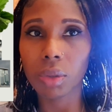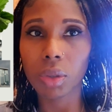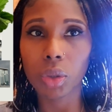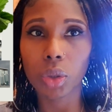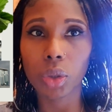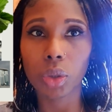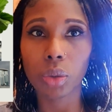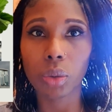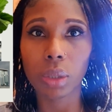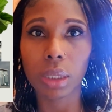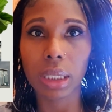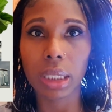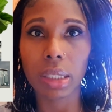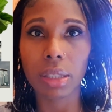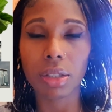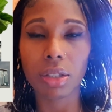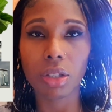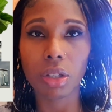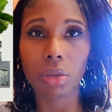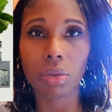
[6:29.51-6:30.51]
not sure what these
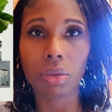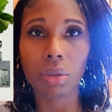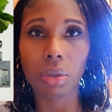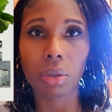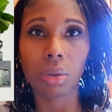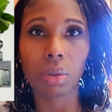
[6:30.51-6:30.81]
stones are